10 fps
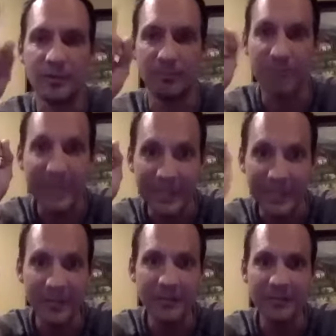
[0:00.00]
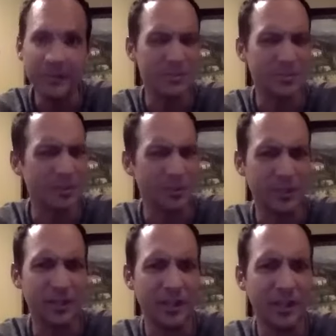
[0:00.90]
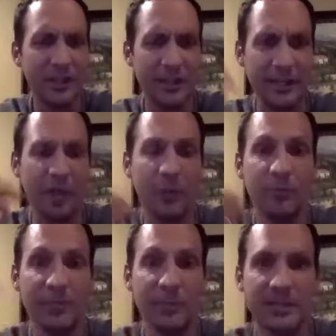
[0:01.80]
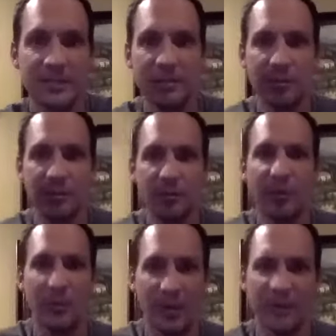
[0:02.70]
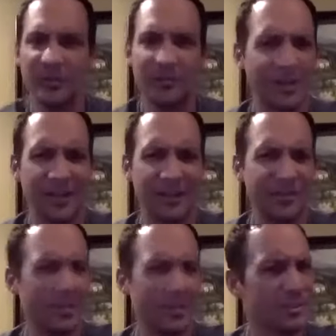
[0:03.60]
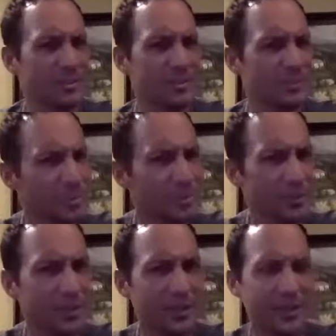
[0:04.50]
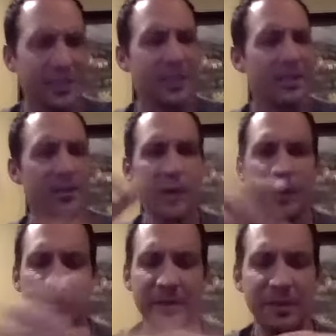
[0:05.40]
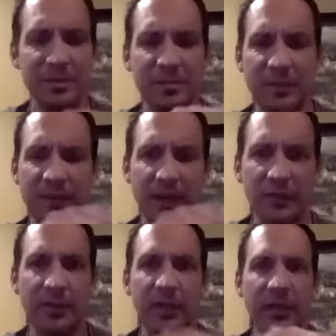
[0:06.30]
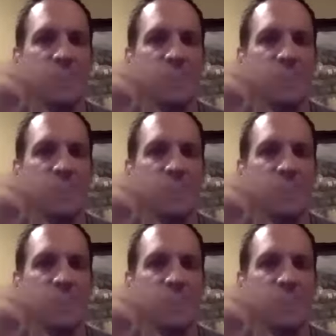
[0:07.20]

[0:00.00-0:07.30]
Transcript: me which is really weird like help me get to where i want to in my life it's, which is really weird like their why will be this but they all say